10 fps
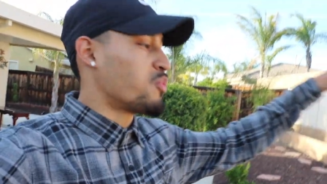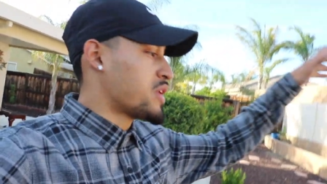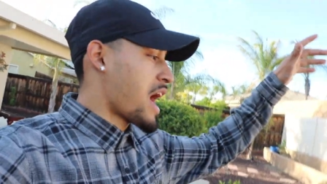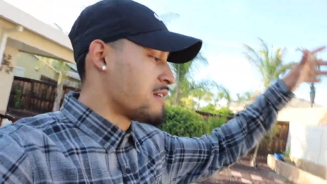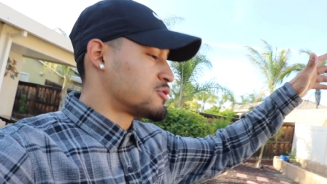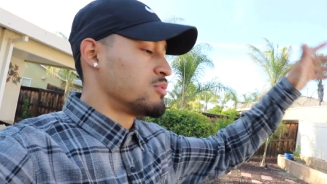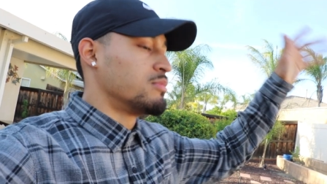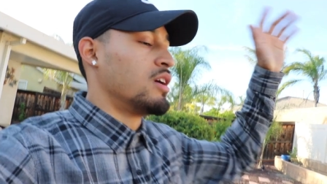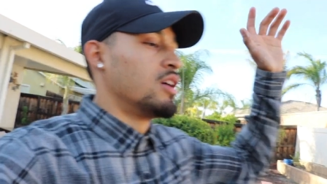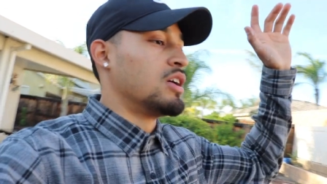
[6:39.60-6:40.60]
we have some
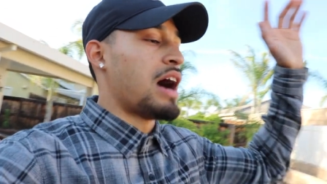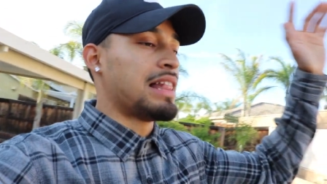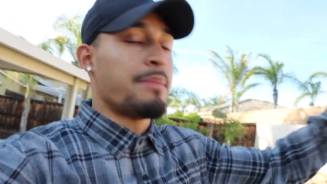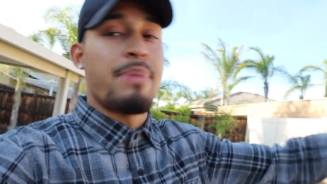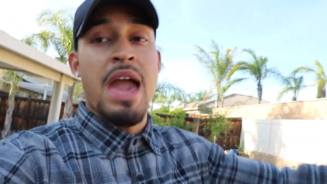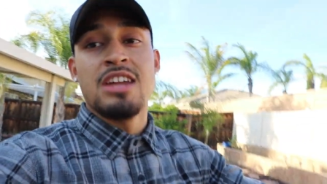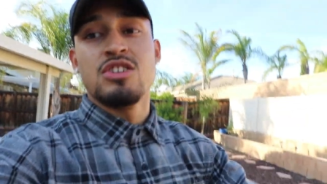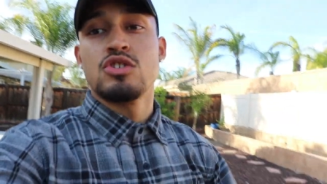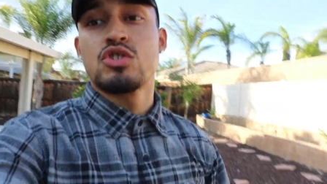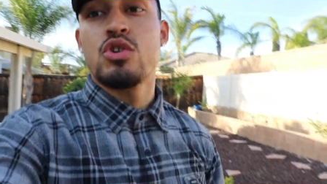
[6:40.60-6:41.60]
uh,
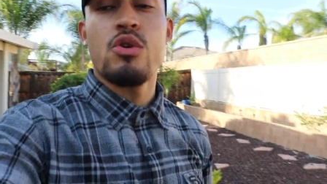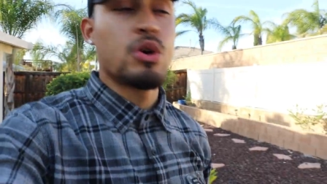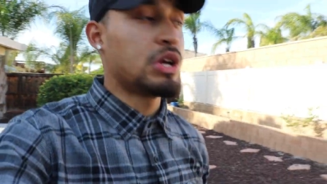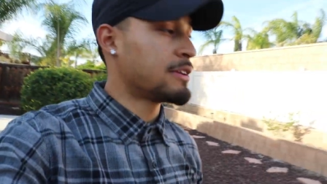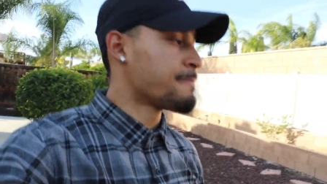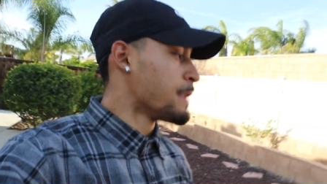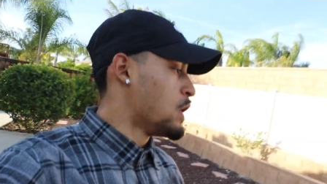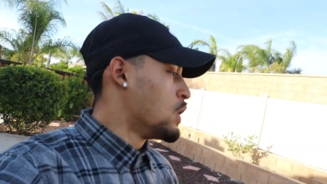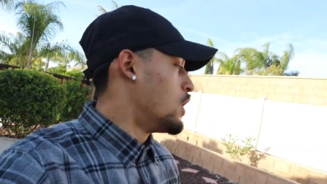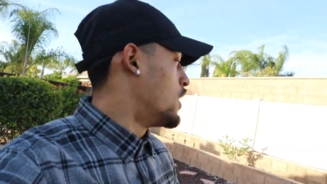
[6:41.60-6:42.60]
jalapenos growing,
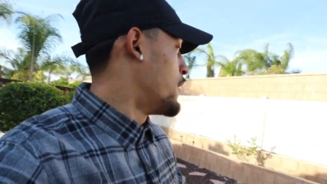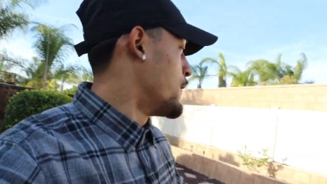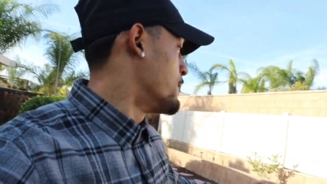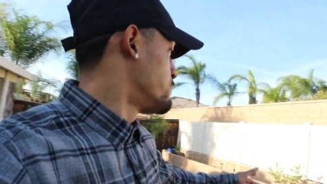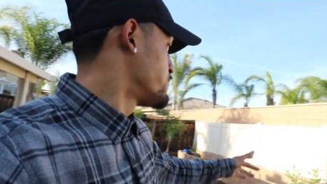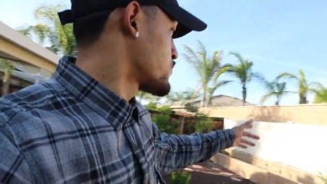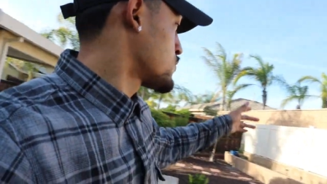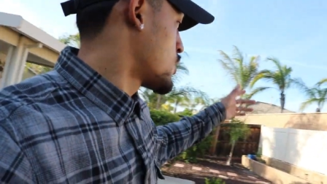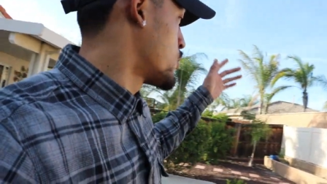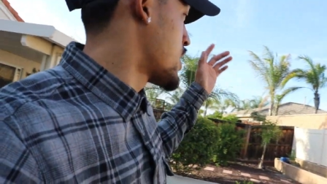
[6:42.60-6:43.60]
um,
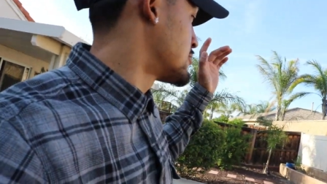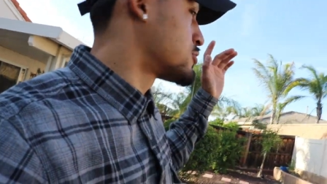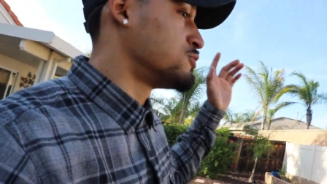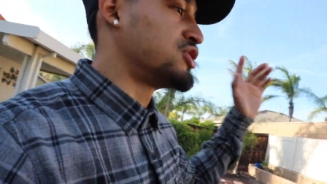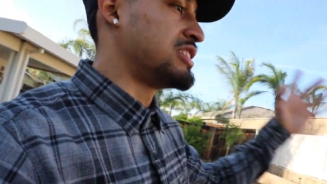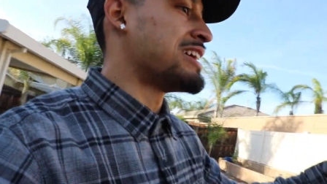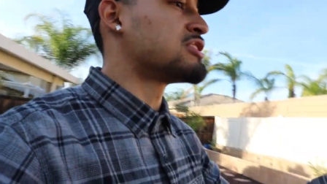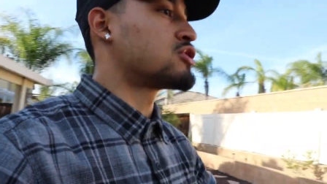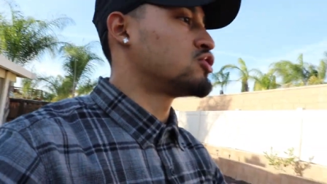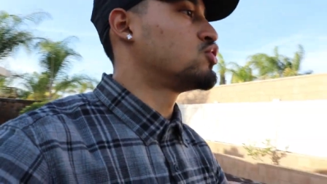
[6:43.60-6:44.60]
we have some
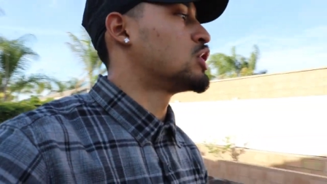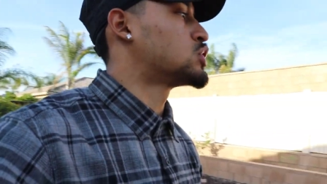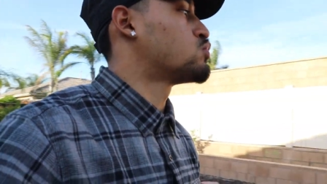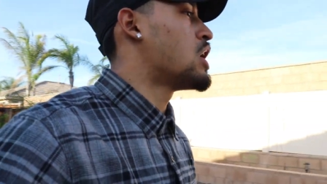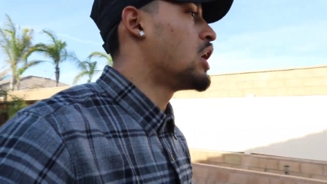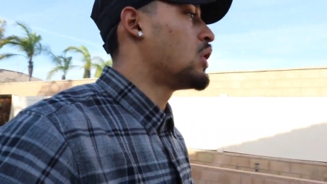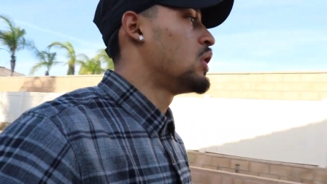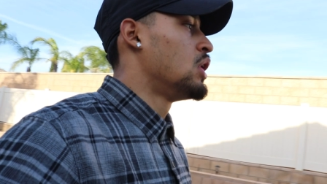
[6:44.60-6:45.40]
cilantro too as well,